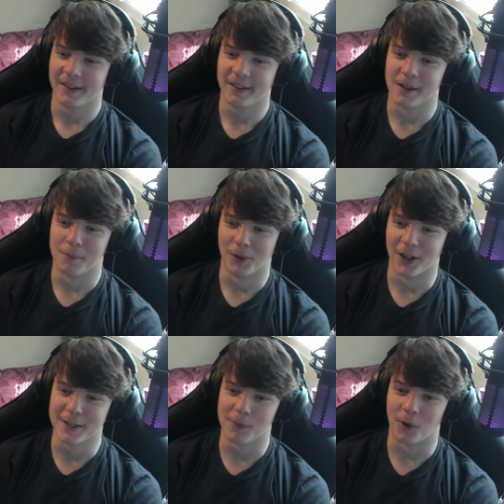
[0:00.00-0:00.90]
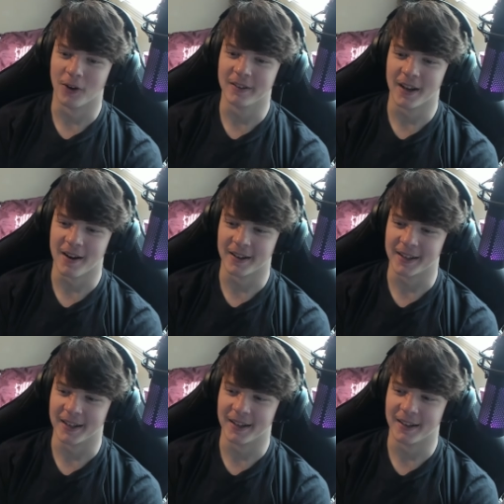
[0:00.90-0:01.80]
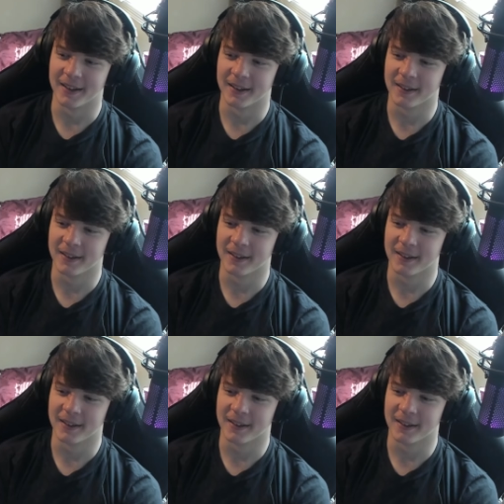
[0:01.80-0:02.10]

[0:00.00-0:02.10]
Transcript: the blood's pouring down again